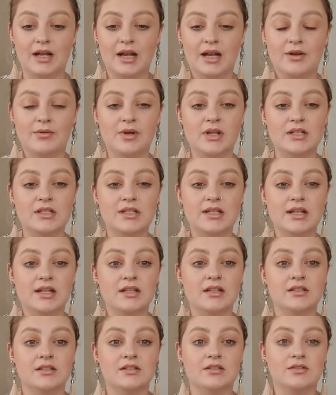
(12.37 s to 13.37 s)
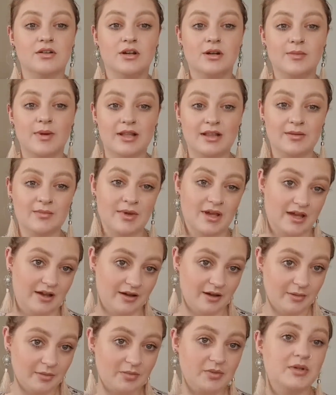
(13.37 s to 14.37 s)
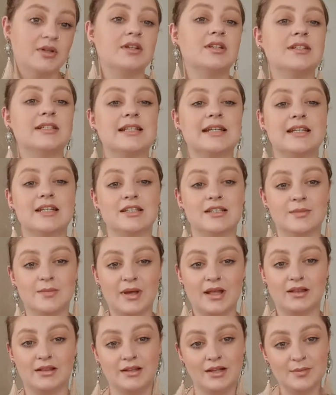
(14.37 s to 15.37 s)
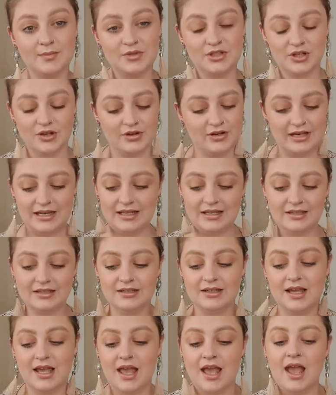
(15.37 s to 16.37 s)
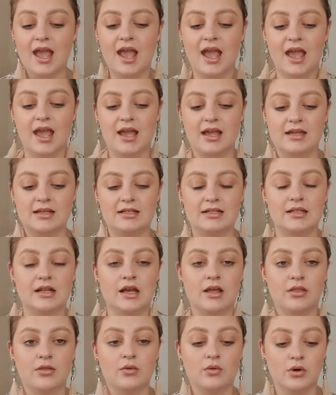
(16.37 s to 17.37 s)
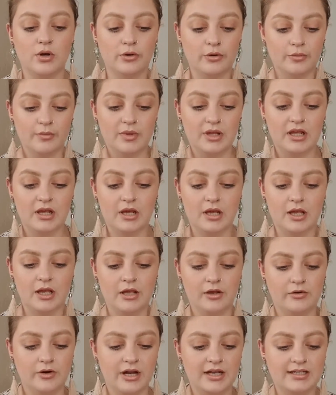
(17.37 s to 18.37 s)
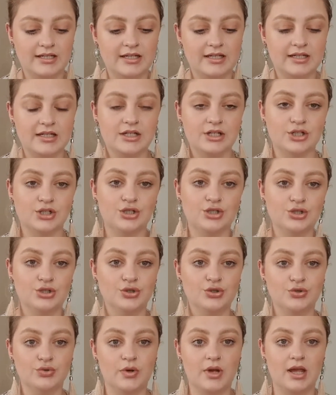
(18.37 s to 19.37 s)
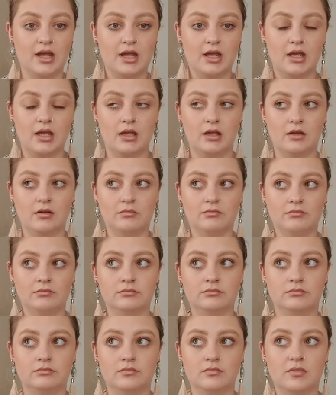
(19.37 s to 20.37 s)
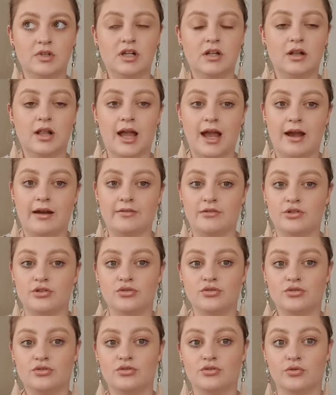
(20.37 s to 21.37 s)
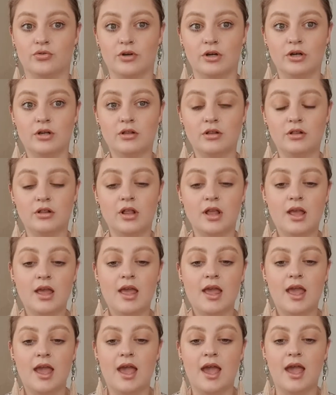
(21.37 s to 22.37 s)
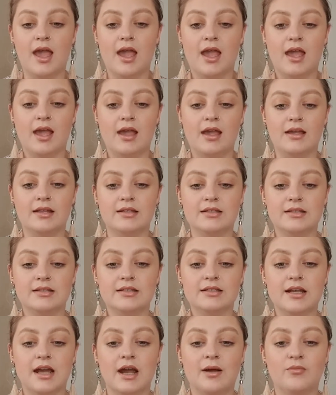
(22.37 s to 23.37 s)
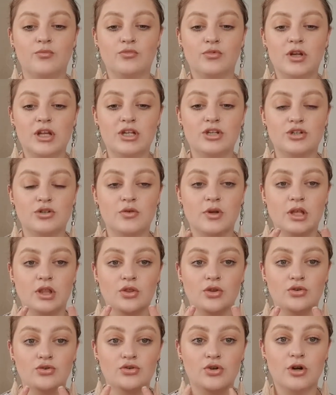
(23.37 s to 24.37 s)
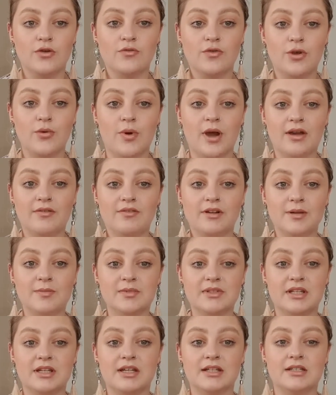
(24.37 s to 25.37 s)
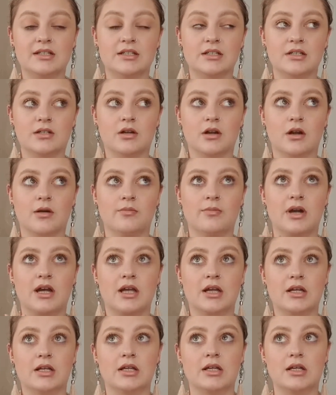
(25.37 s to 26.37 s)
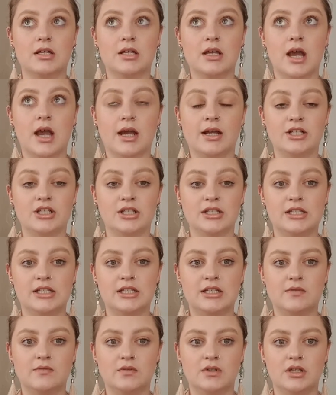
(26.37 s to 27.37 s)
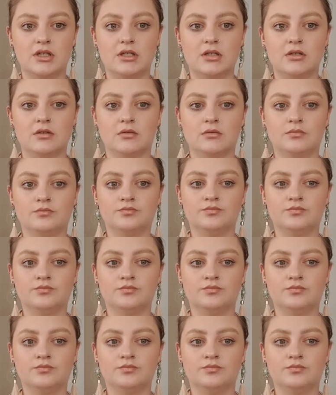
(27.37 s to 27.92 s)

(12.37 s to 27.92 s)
anyway, today is not about the makeup. Today is about the lips only, and I thought it would be a great idea to do a little how-to tutorial. And I'm redoing the trophy wife lips that I did on my IGTV.